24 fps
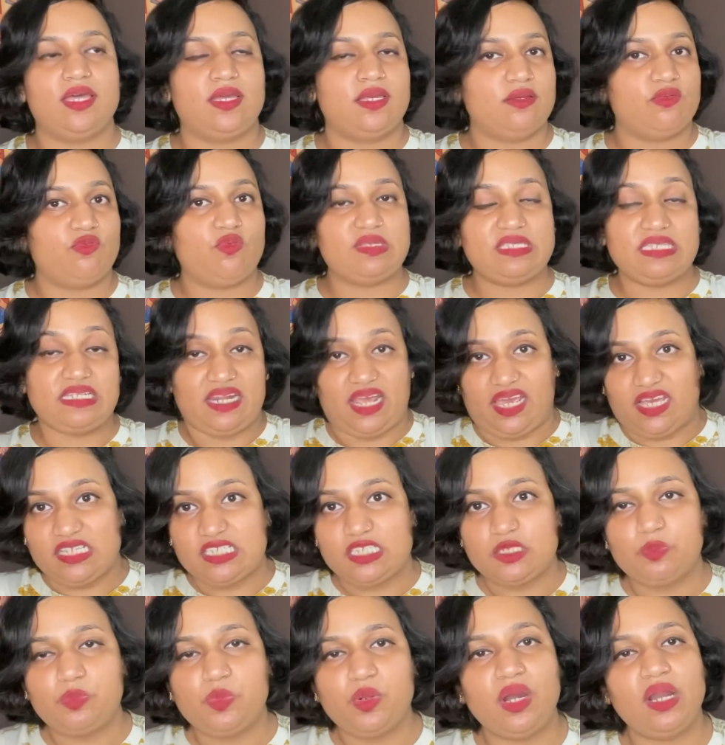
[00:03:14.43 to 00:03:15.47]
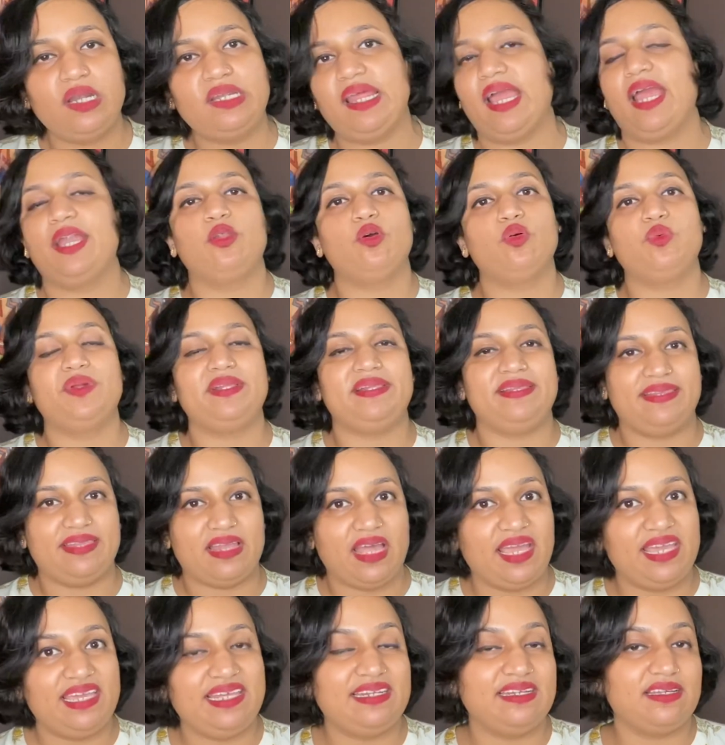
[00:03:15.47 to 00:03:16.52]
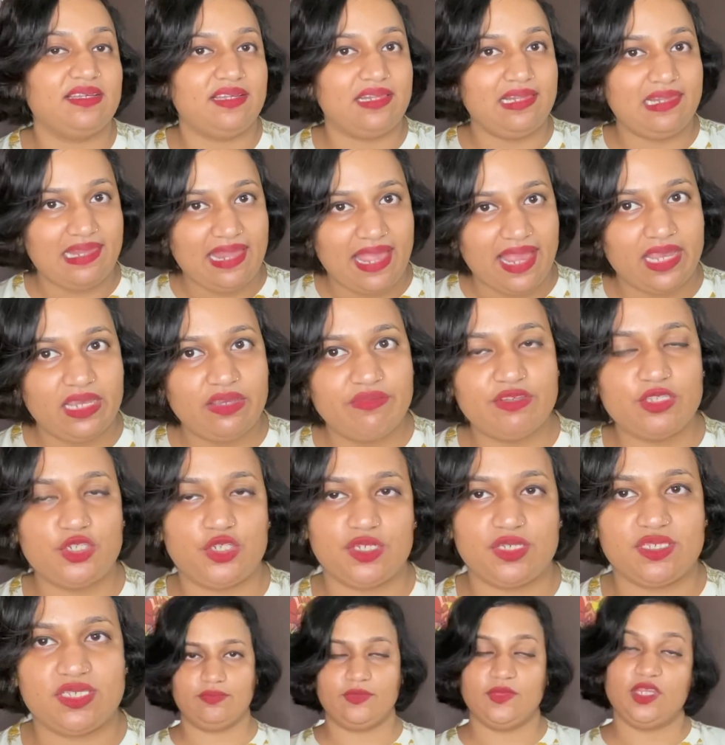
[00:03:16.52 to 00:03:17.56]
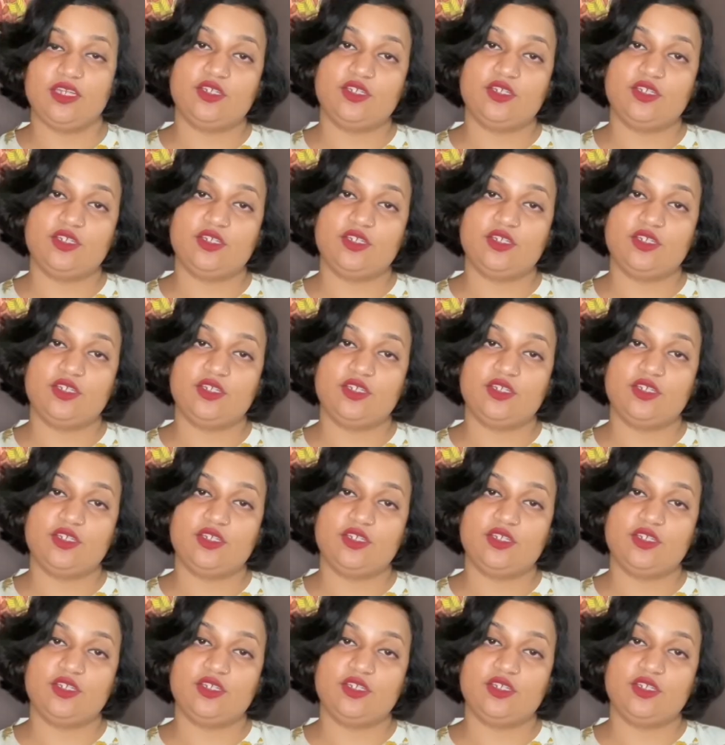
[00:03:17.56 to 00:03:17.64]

was an expert at over 9 languages.